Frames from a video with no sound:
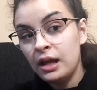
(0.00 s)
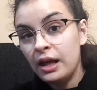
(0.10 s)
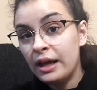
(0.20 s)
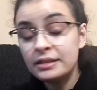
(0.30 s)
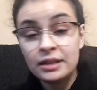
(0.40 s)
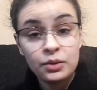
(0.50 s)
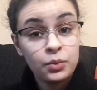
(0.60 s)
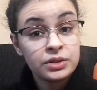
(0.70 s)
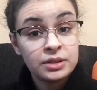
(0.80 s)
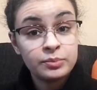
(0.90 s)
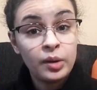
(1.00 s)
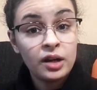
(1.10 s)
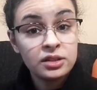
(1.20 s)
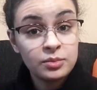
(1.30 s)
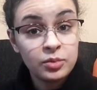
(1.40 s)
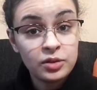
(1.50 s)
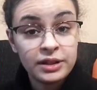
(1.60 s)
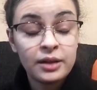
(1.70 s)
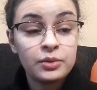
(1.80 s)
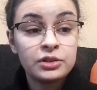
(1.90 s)
And that was impossible.
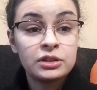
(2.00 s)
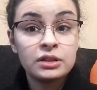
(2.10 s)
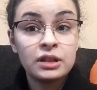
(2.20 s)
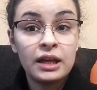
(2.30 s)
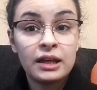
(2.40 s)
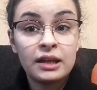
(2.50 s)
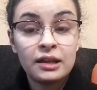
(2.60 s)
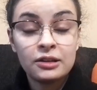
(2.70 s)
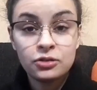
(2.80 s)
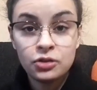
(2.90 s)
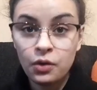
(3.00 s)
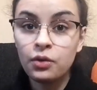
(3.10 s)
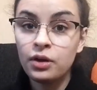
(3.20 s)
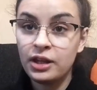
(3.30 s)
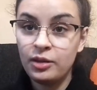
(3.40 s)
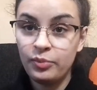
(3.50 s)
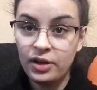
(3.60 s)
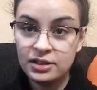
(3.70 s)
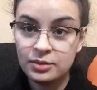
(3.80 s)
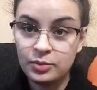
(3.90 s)
That was like totally
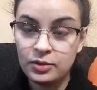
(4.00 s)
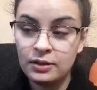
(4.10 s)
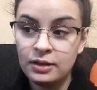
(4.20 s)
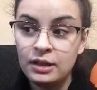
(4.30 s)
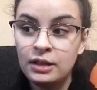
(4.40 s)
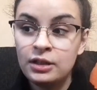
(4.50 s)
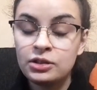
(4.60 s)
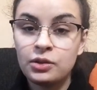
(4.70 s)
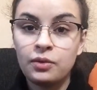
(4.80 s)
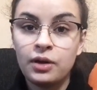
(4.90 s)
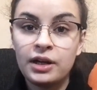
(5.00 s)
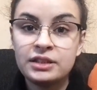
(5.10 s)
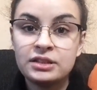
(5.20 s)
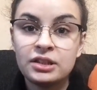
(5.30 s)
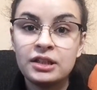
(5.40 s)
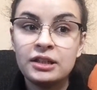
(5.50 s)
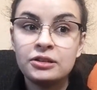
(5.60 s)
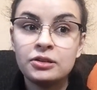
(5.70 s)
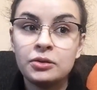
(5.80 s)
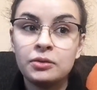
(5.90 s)
impossible. So I started
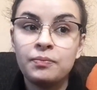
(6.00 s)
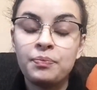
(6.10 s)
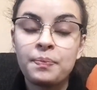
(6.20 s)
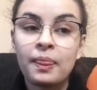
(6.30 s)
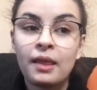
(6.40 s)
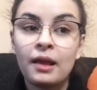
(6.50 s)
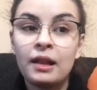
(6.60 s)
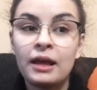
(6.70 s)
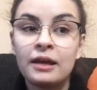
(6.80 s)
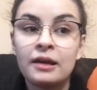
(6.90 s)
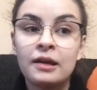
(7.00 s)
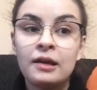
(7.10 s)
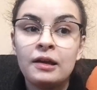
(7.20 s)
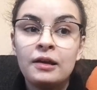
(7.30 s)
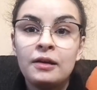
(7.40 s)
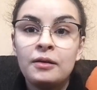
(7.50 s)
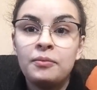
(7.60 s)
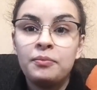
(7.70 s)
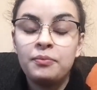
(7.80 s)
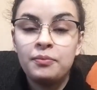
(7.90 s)
to like
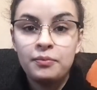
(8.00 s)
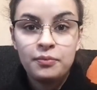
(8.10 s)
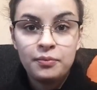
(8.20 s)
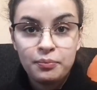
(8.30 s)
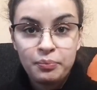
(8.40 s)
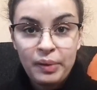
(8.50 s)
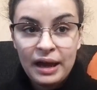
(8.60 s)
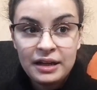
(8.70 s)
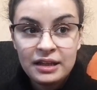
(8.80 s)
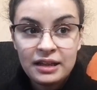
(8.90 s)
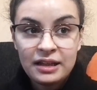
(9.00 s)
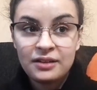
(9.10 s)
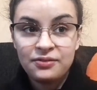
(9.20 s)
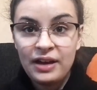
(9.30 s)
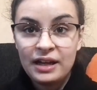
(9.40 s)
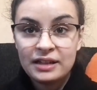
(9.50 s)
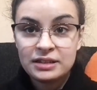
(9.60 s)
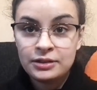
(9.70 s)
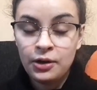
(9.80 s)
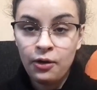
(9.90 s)
panic in advance
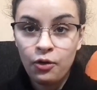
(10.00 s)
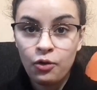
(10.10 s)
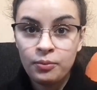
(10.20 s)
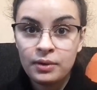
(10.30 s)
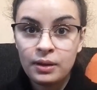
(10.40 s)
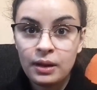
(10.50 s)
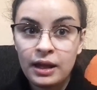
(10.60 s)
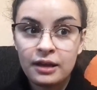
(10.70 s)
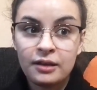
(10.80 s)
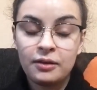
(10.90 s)
at home. Like